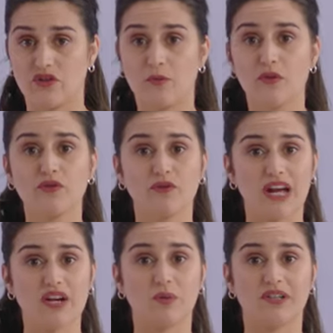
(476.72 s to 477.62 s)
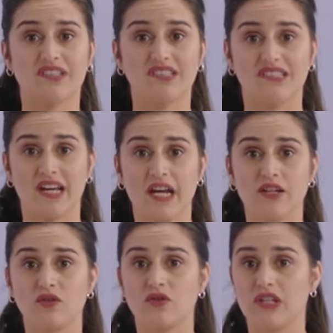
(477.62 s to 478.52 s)
the Butterfly was
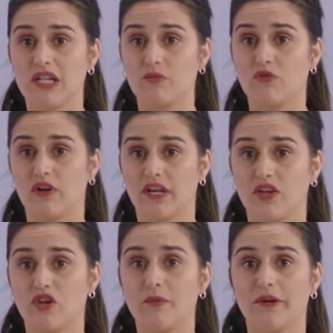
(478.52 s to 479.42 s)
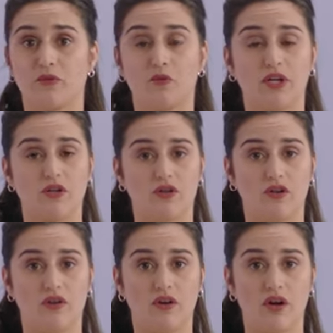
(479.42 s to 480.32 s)
designed to keep rolling no matter where you
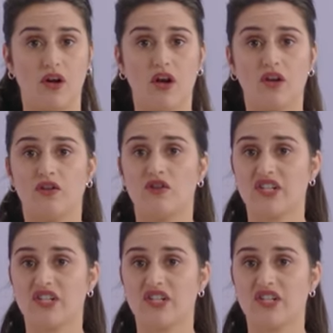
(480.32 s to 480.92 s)
go. The